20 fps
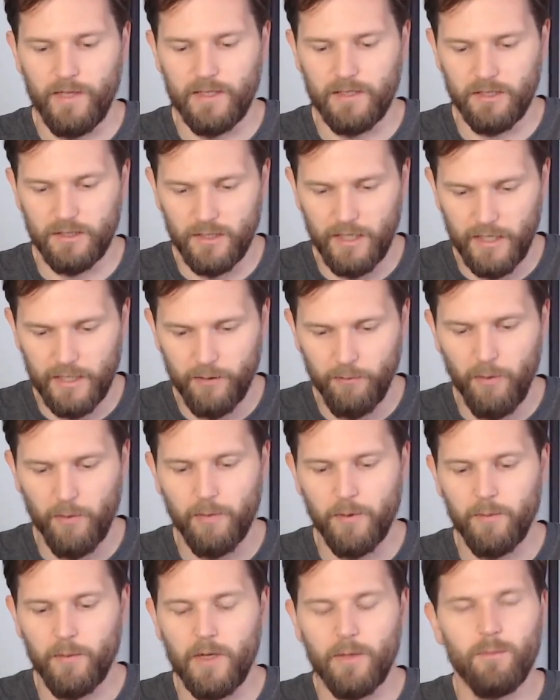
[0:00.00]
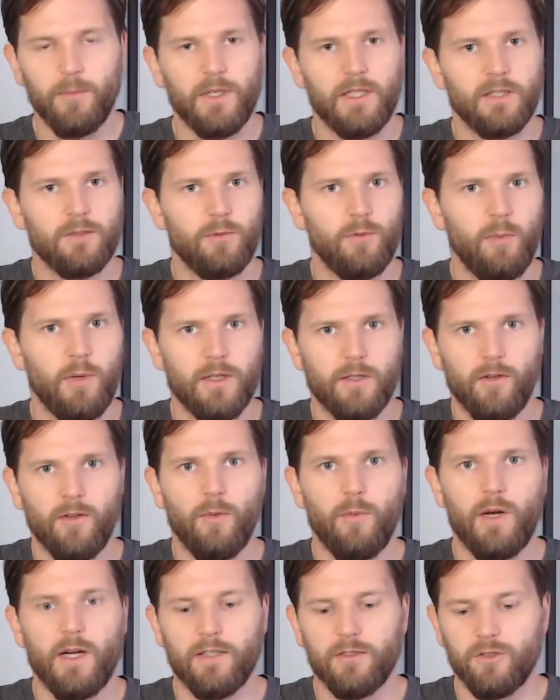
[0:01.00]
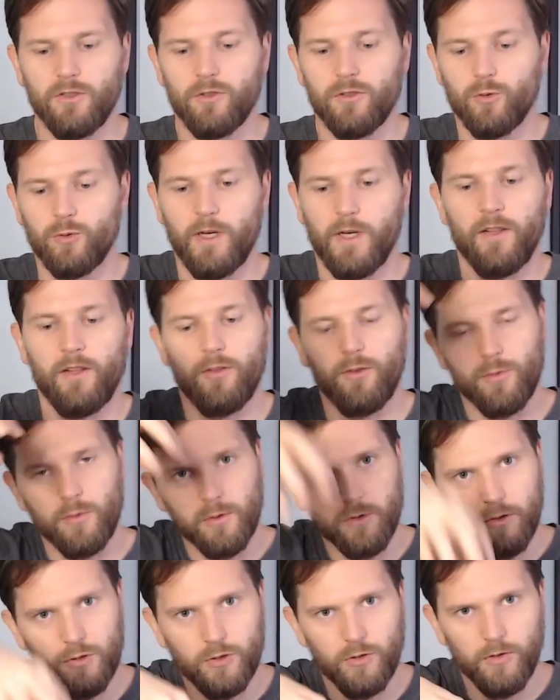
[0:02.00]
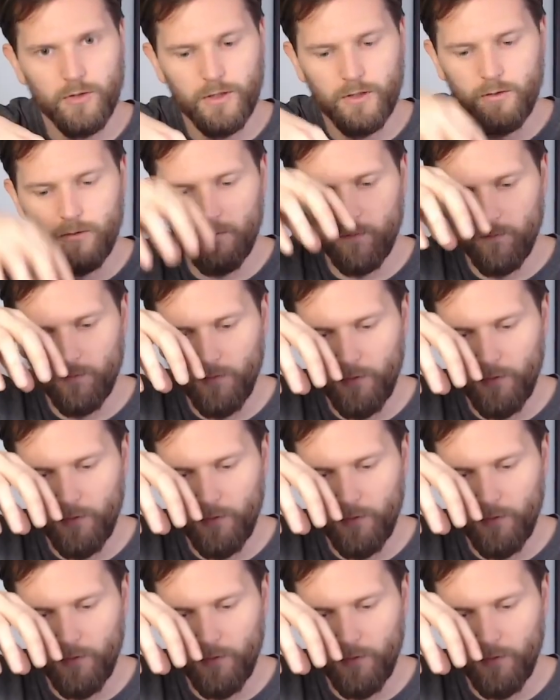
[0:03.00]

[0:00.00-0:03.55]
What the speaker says: exactly what we want, because we want all the water to drain through the soil,